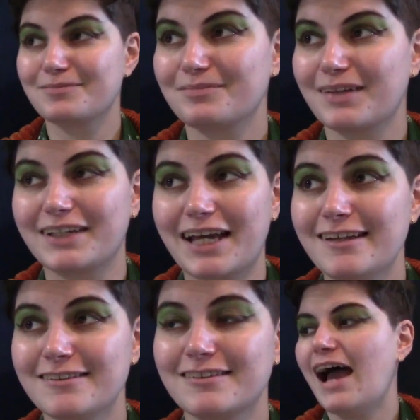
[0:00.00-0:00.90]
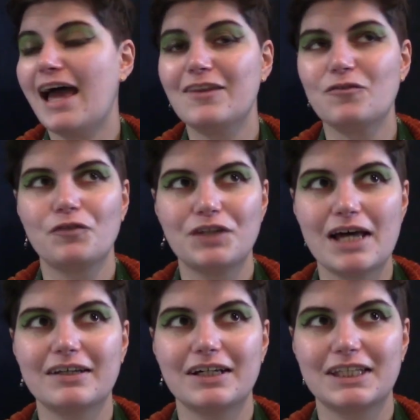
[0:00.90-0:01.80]
I guess. And for
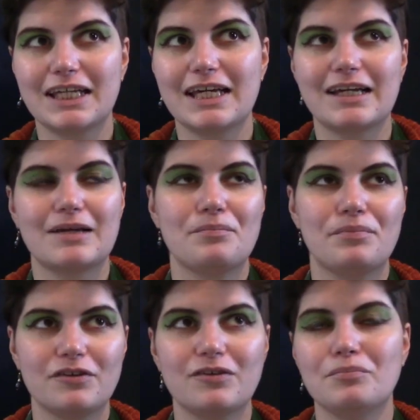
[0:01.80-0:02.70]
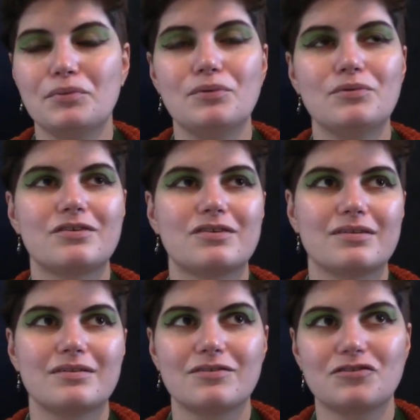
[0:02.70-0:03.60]
that, I think Puss in Boots
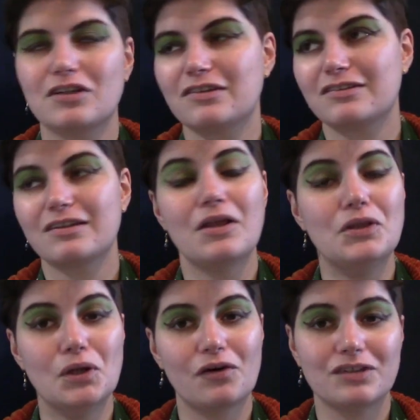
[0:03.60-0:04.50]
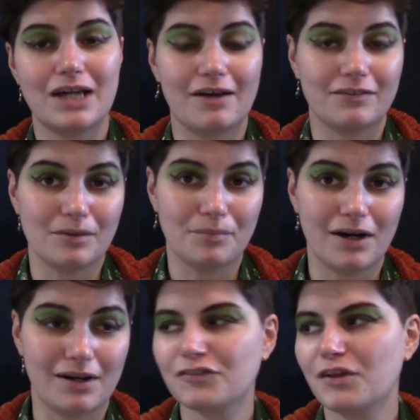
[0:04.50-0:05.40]
just knocks it out of the
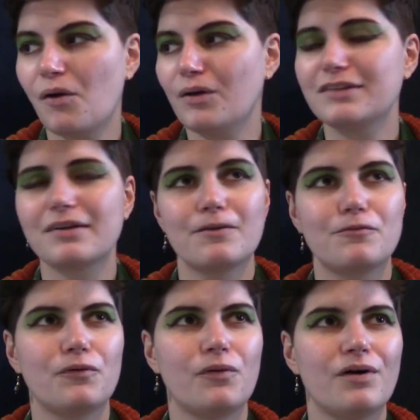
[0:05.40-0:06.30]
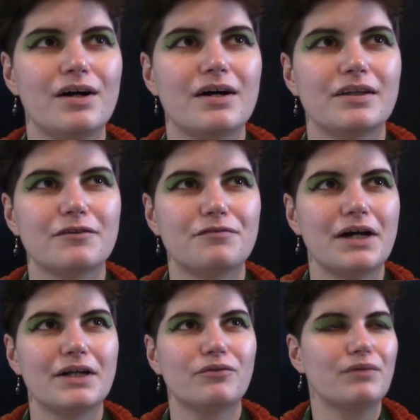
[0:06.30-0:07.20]
park. So it's time for the
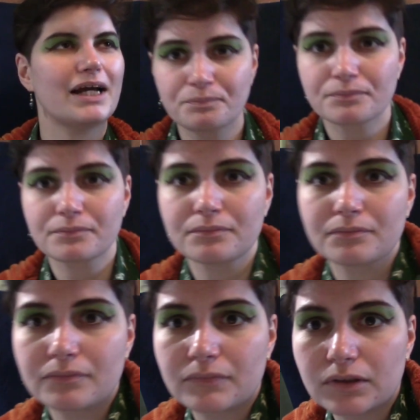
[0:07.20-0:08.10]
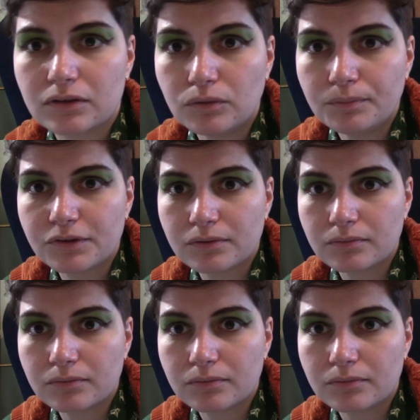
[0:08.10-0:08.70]
final rank. Oops.